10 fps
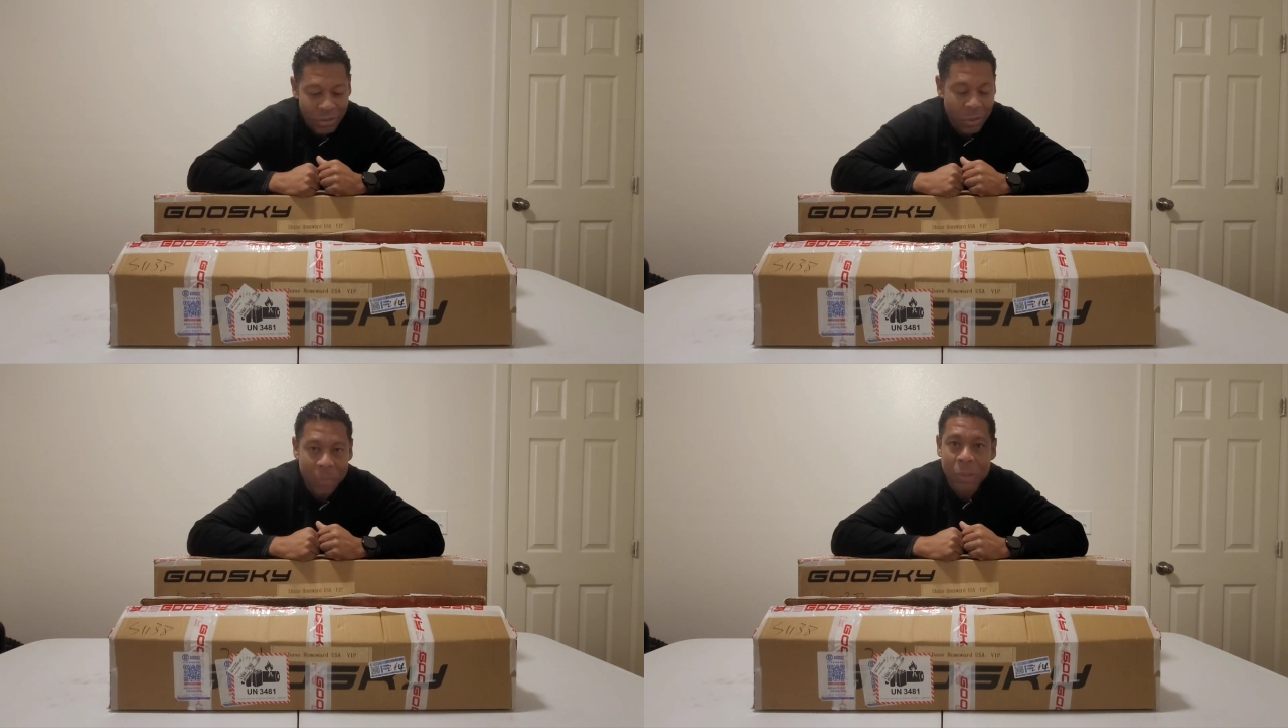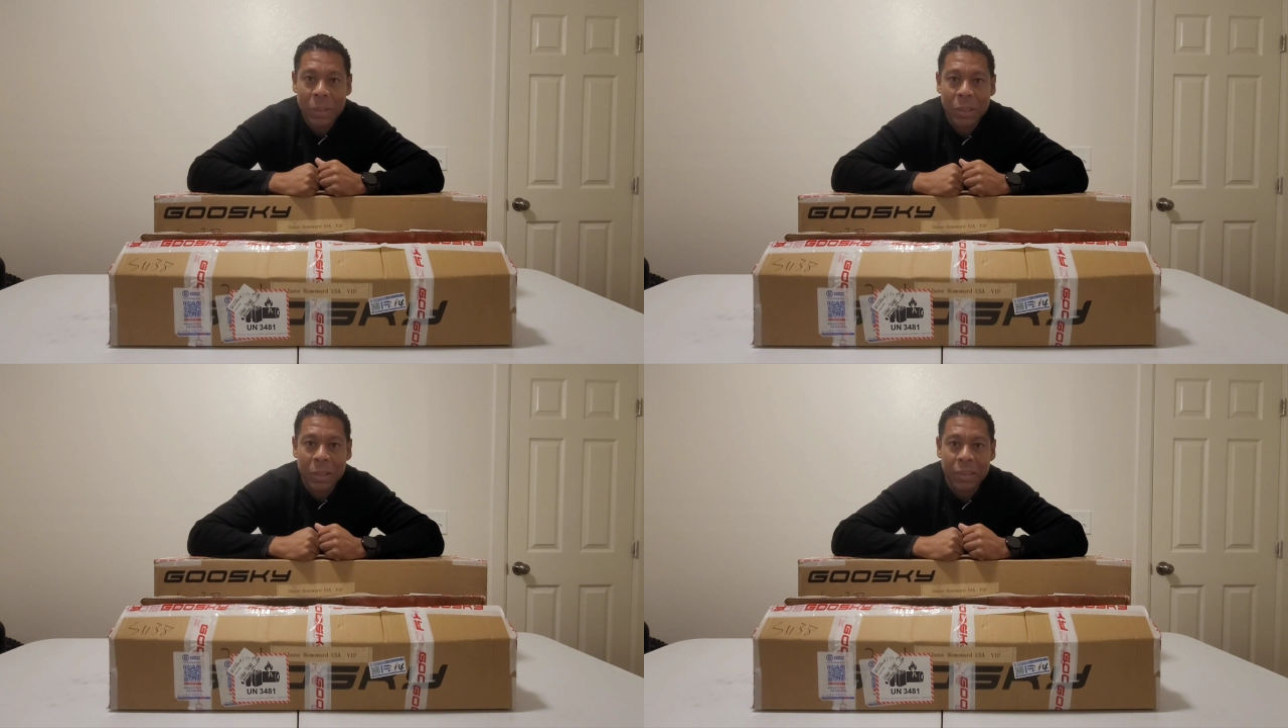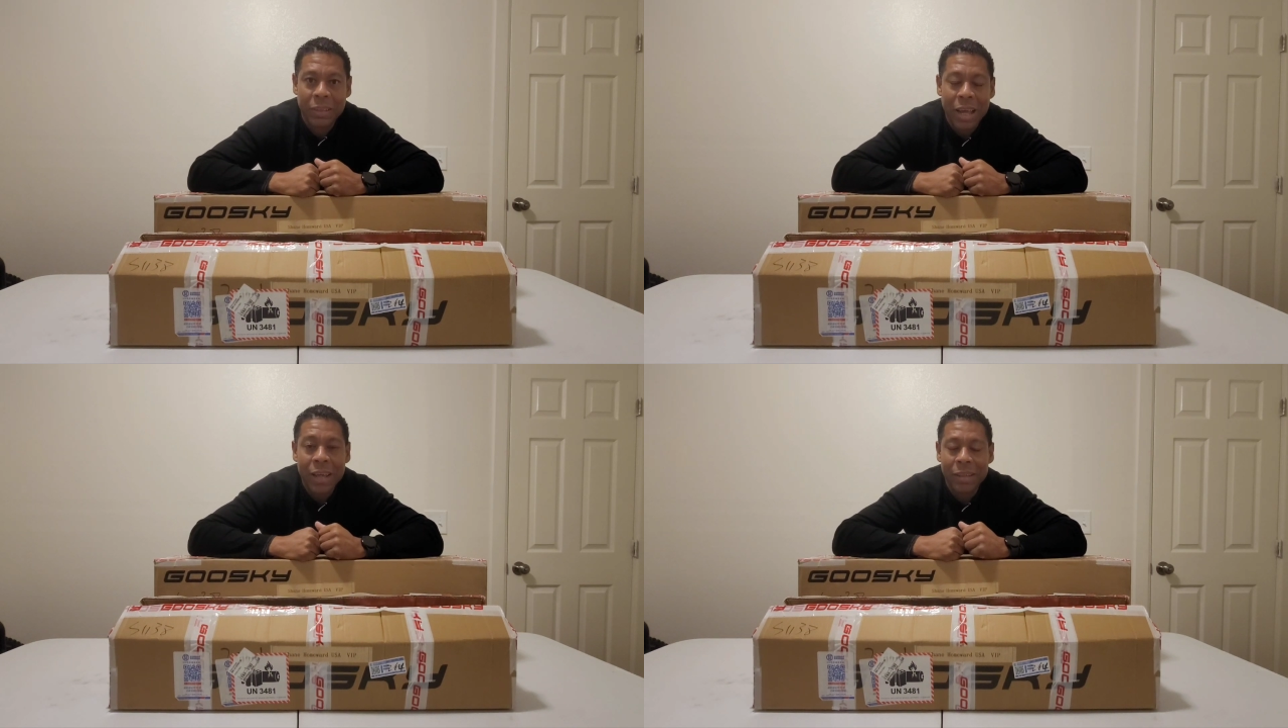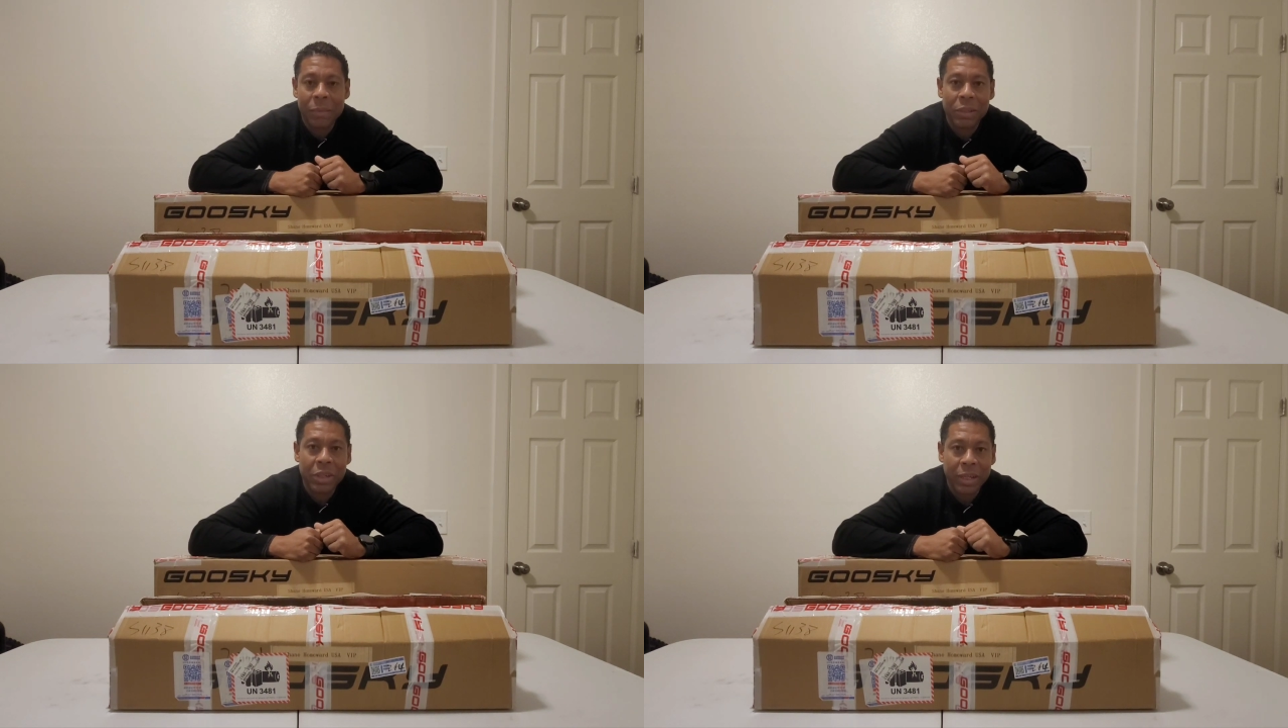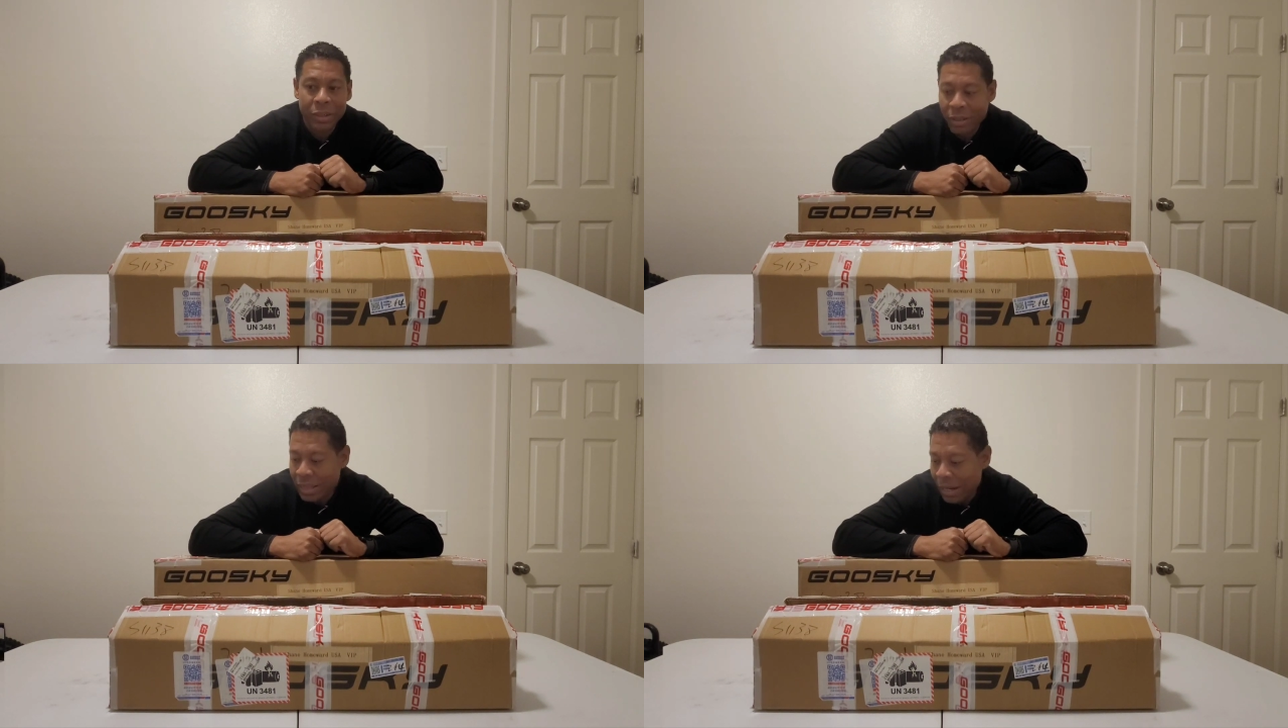So I'm gonna
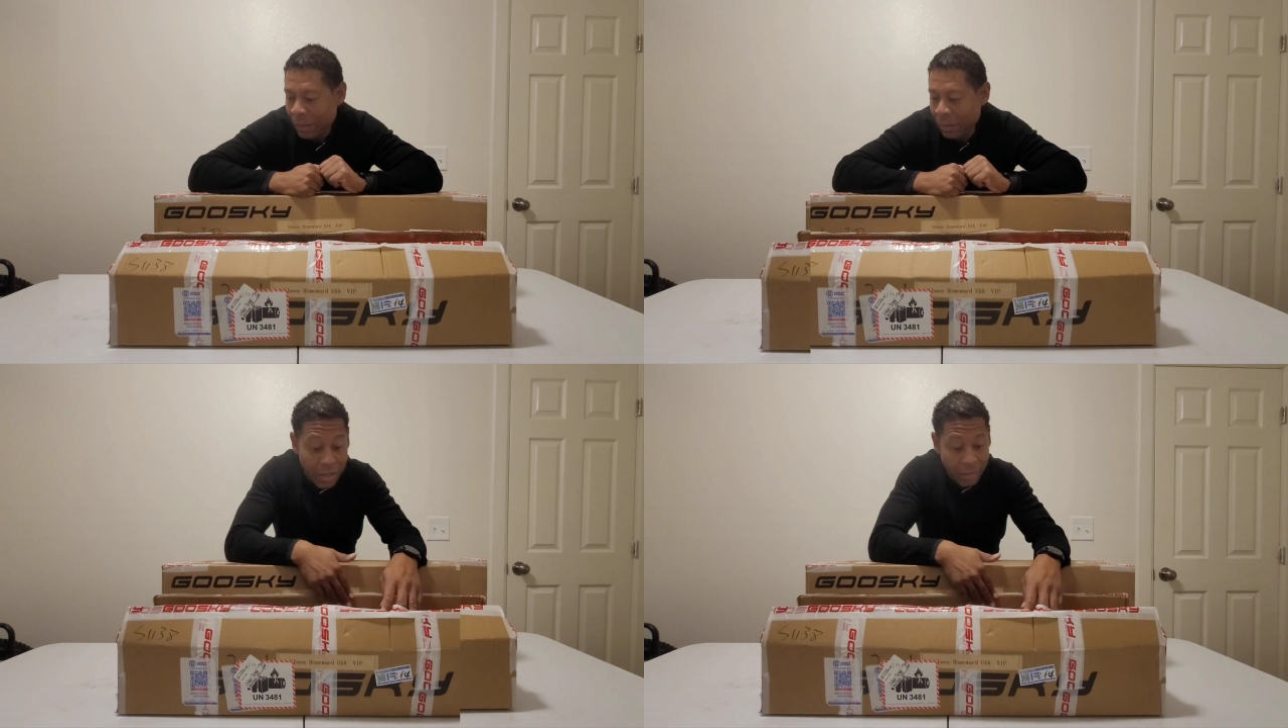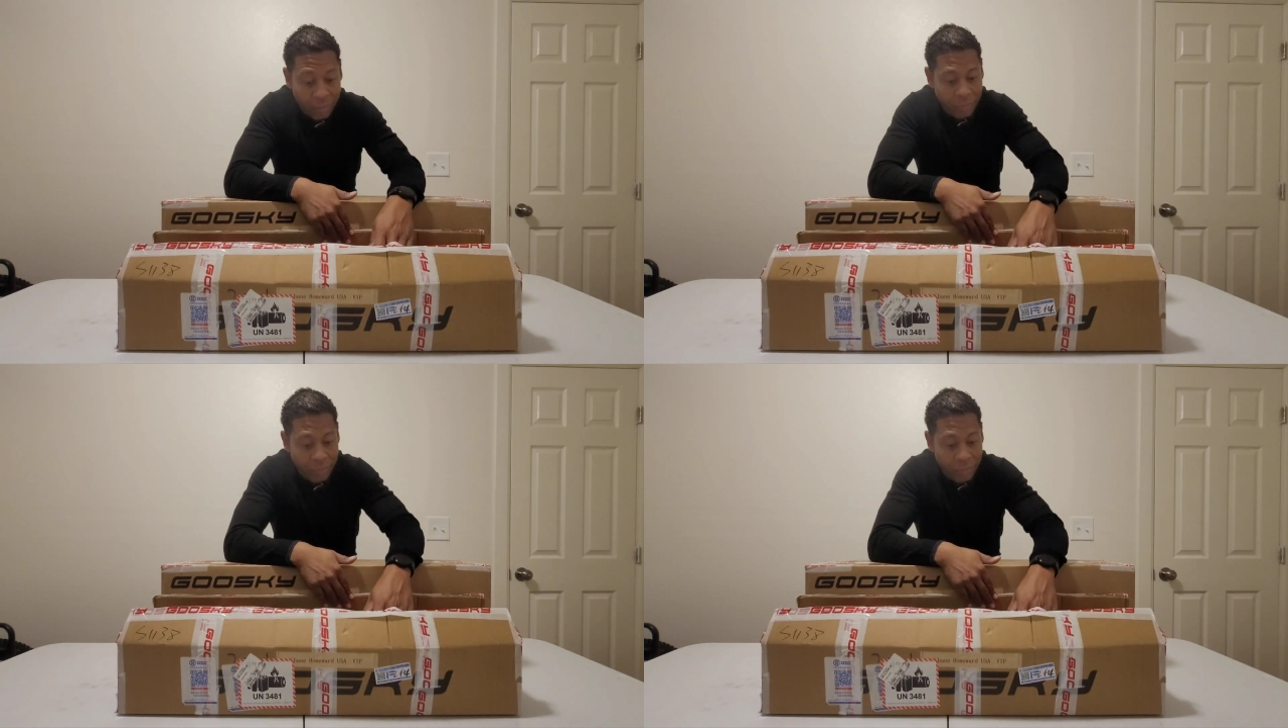check it all out.